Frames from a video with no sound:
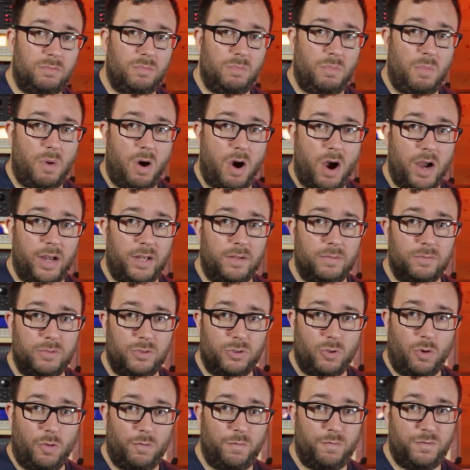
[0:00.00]
my
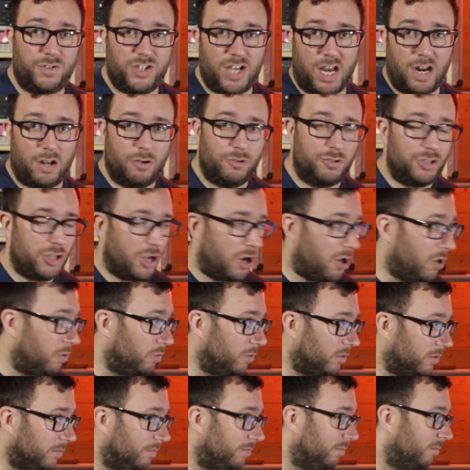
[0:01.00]
sort of Shadow
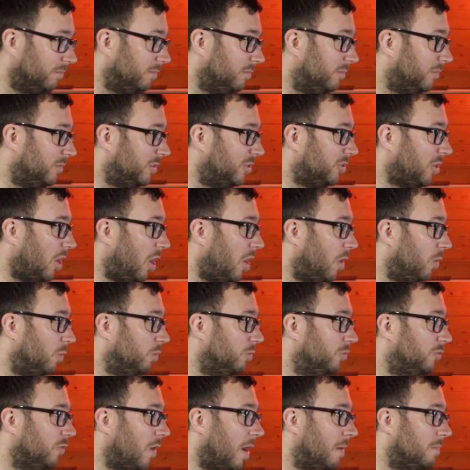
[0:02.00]
Child style
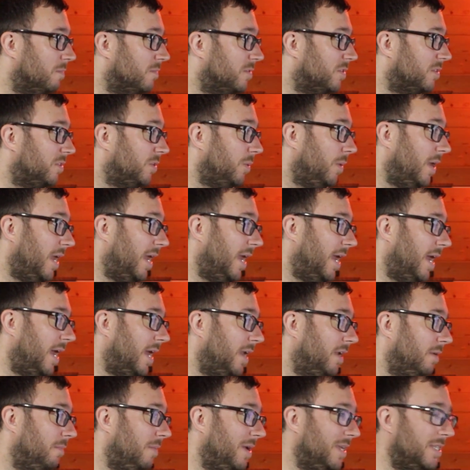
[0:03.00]
drums to it,
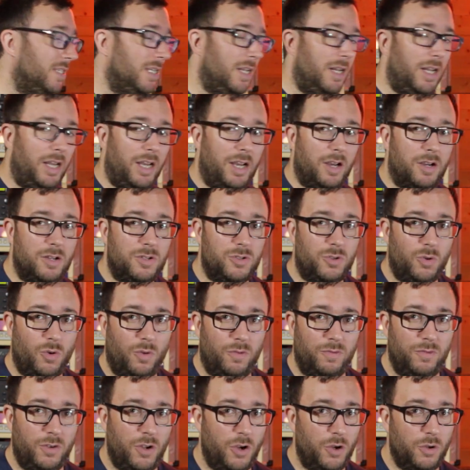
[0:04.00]
and immediately I sort
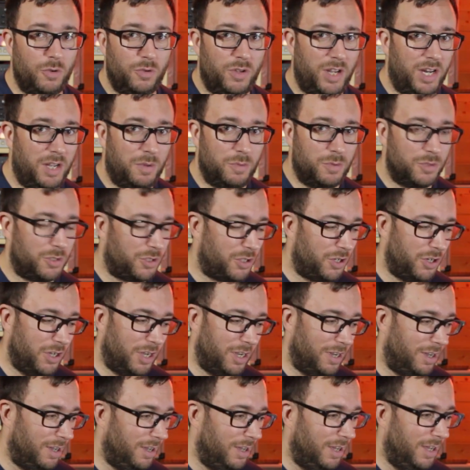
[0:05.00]
of knew that it was
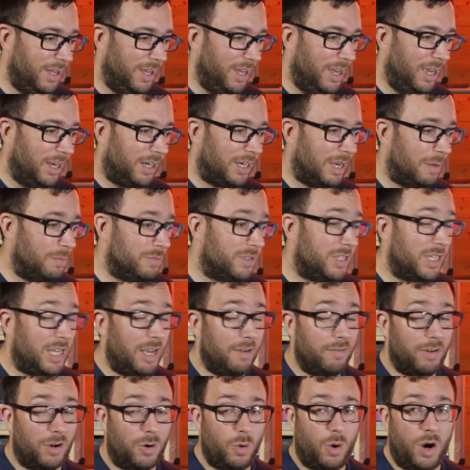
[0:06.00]
gonna come
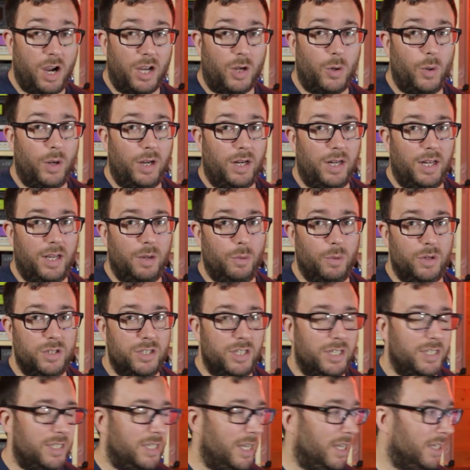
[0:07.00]
together quite quickly, which
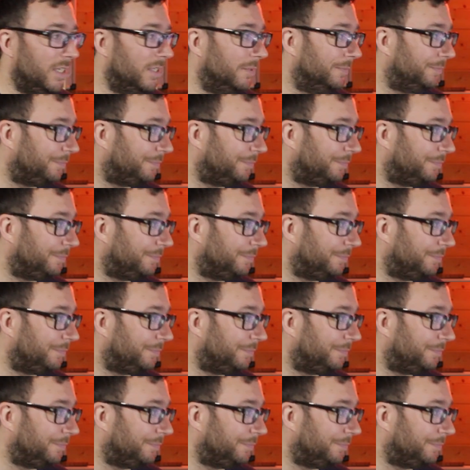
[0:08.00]
it did.